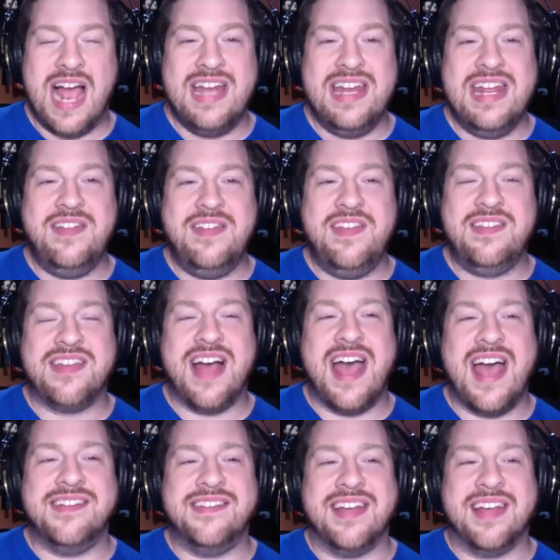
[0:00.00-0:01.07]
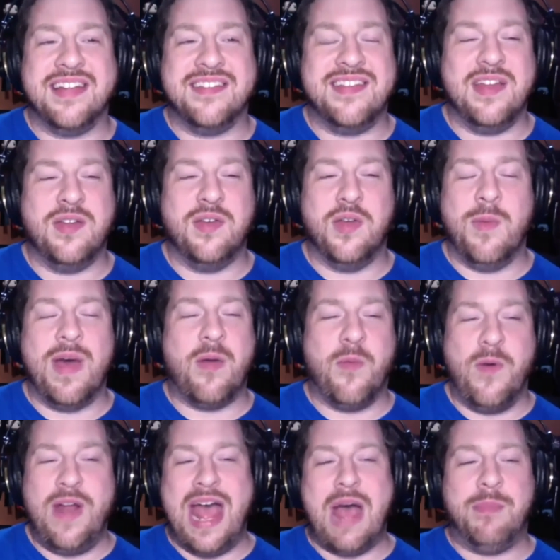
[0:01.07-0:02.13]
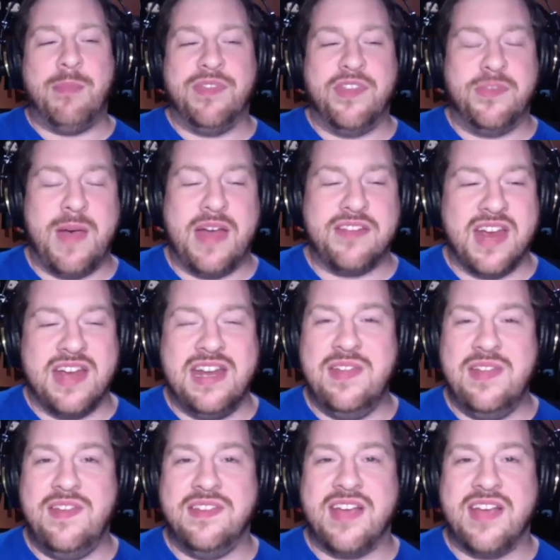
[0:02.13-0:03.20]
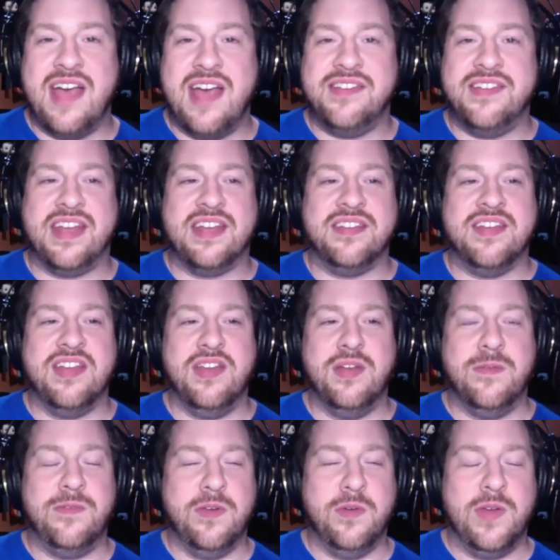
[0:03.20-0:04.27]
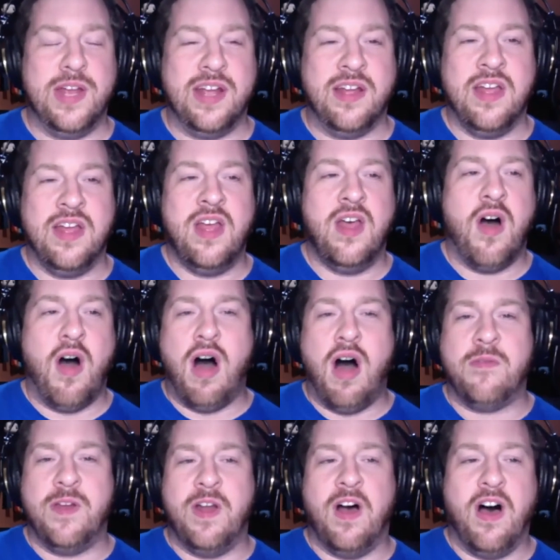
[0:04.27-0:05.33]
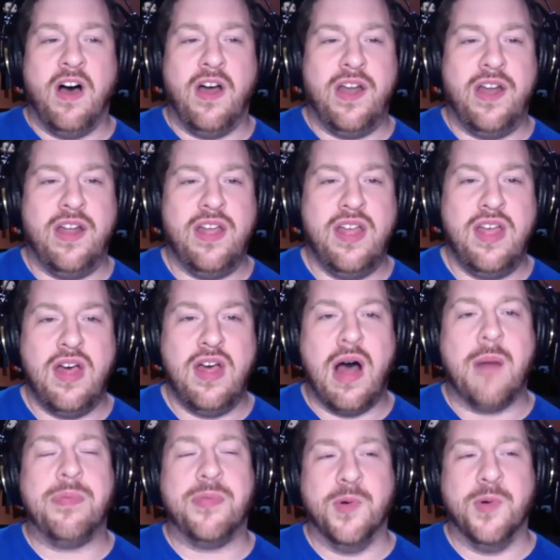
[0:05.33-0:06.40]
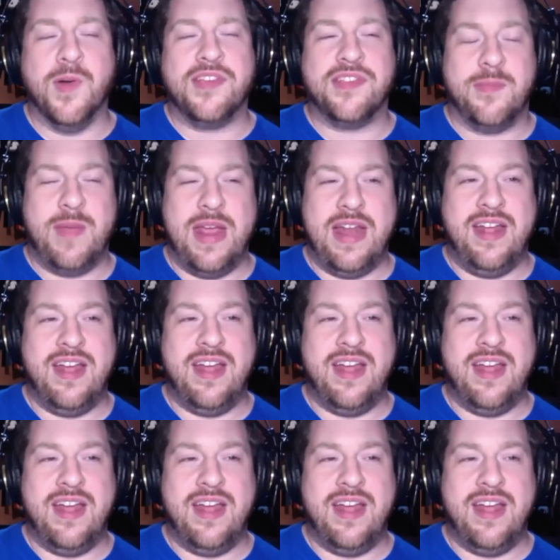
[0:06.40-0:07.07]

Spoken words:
need these guys to continue, no matter what happens in this match, I need these guys to continue feuding off and on up through WrestleMania.